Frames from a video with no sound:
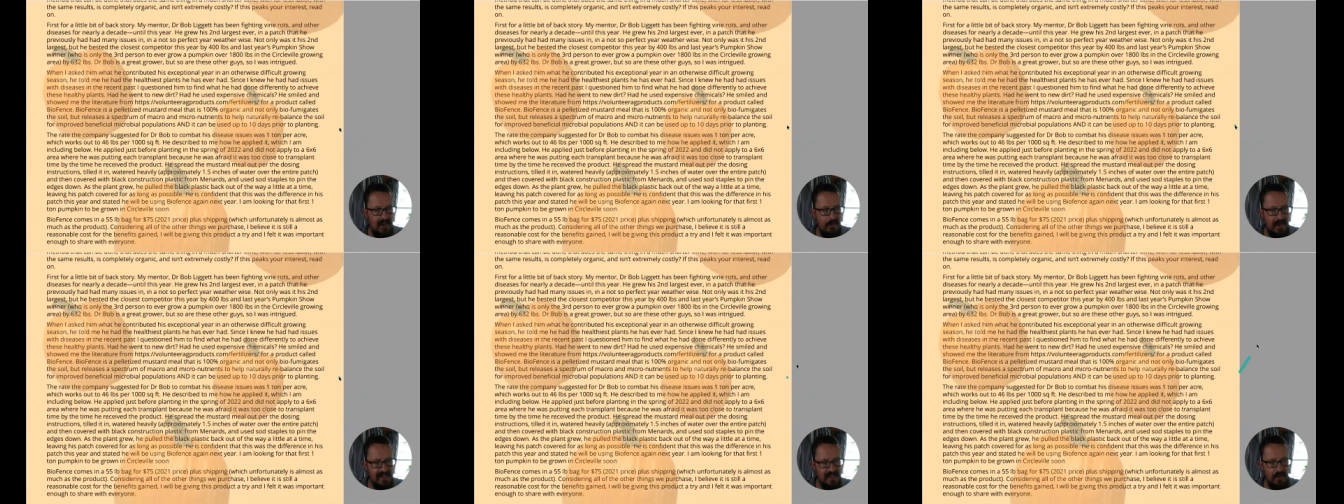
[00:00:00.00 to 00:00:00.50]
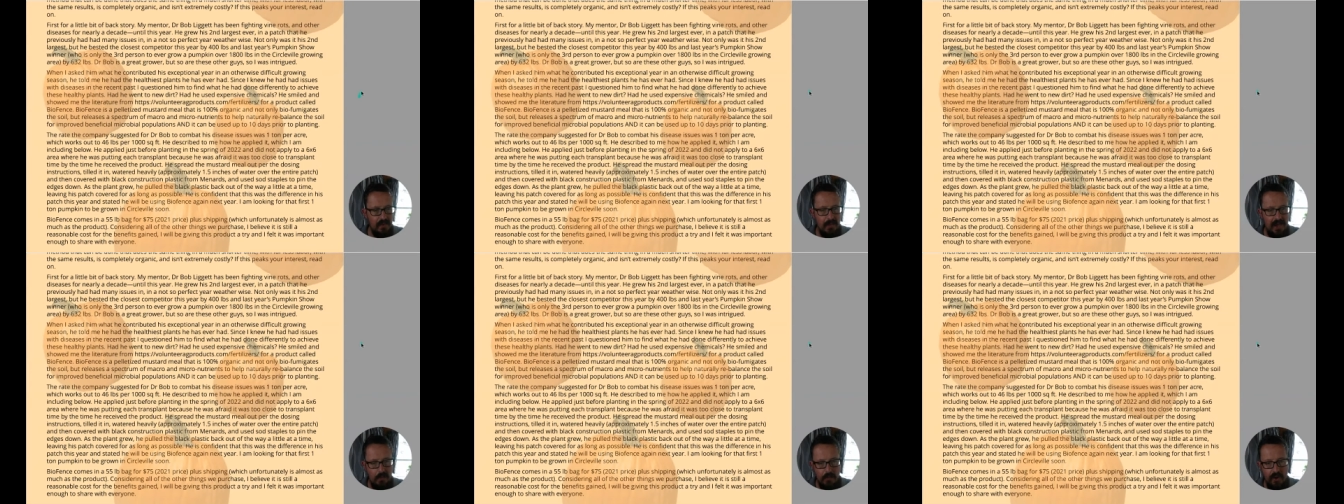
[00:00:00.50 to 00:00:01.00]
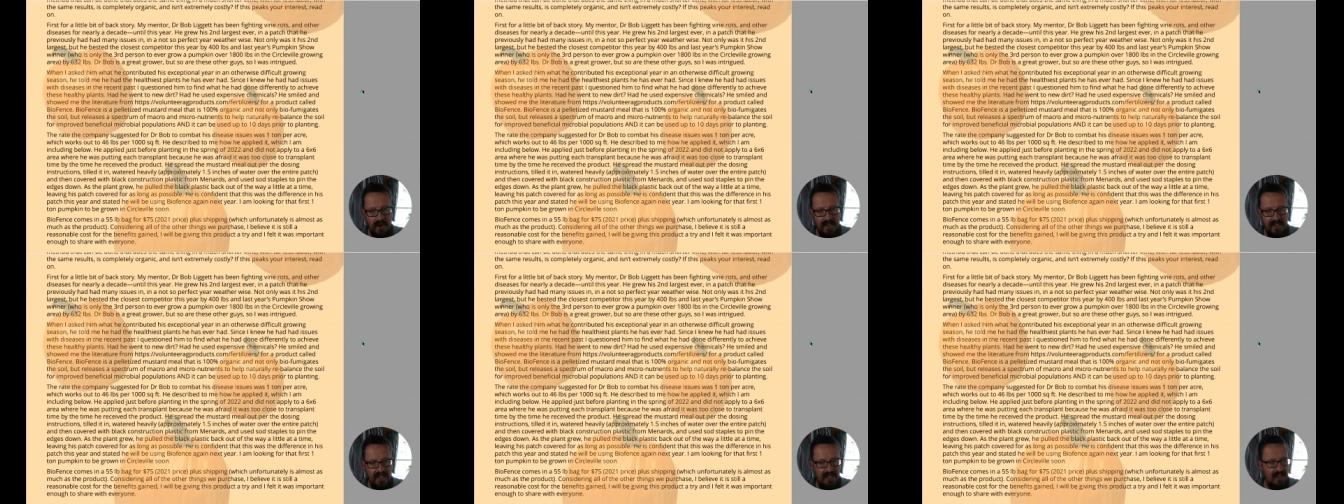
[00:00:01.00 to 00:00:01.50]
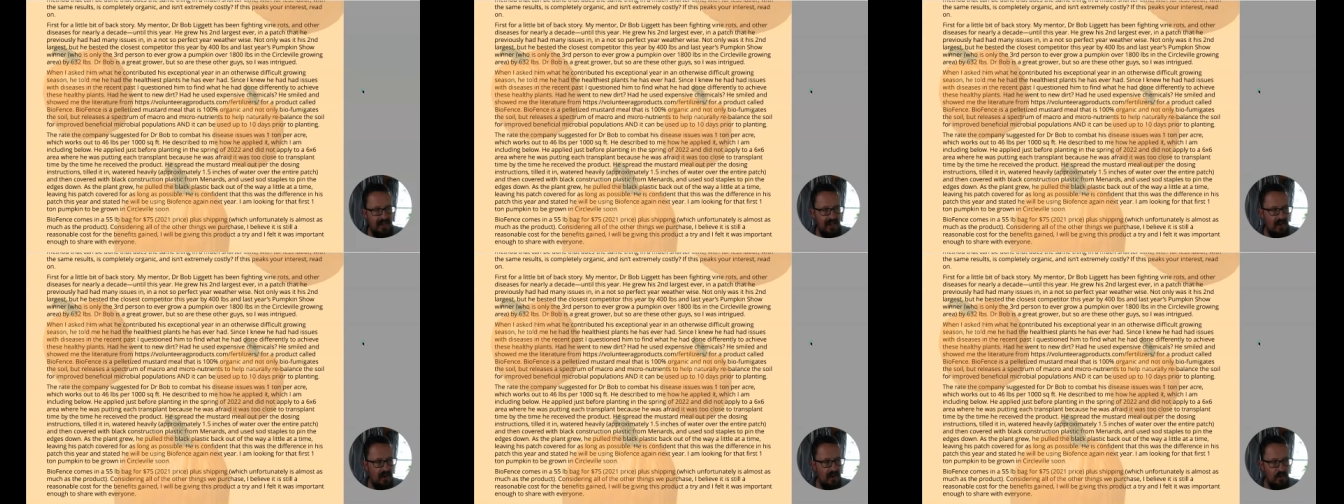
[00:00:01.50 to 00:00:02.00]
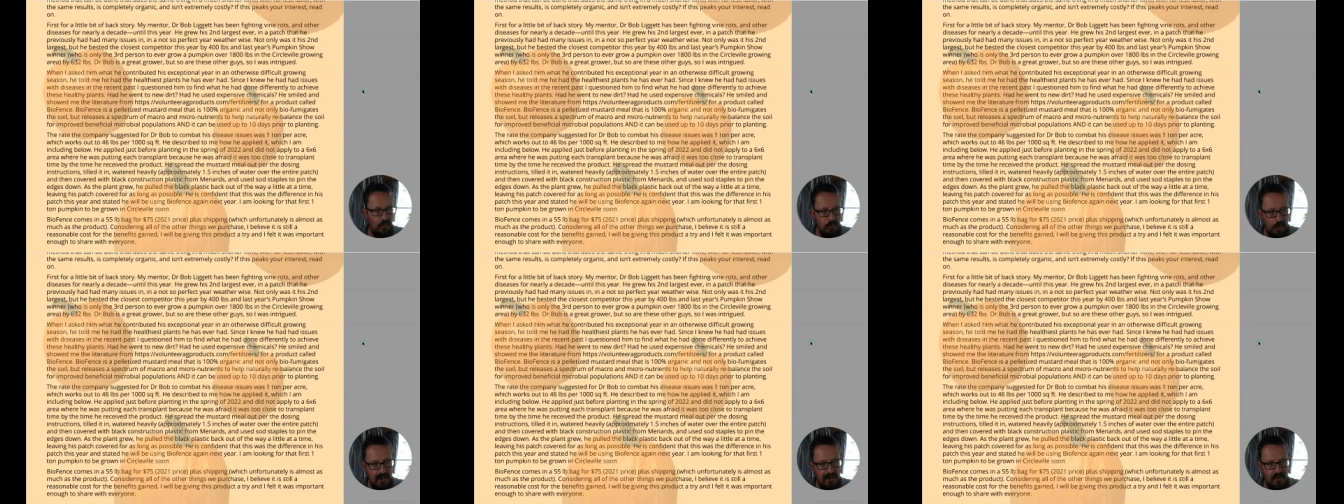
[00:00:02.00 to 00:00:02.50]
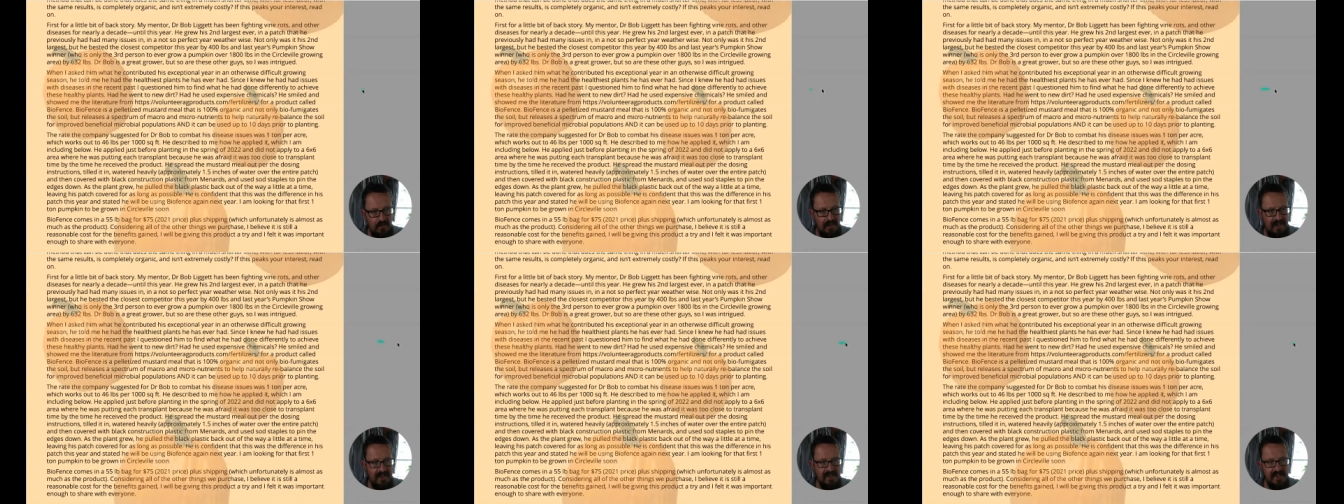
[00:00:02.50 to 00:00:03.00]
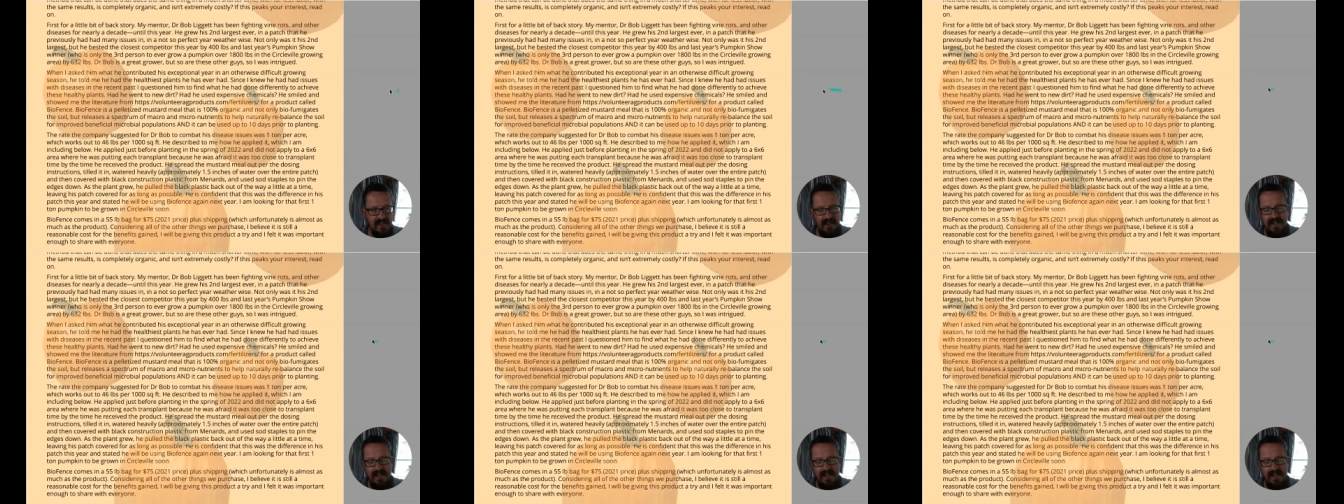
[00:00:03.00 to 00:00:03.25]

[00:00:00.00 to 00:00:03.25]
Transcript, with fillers: but it's talking about a product here called BioFence.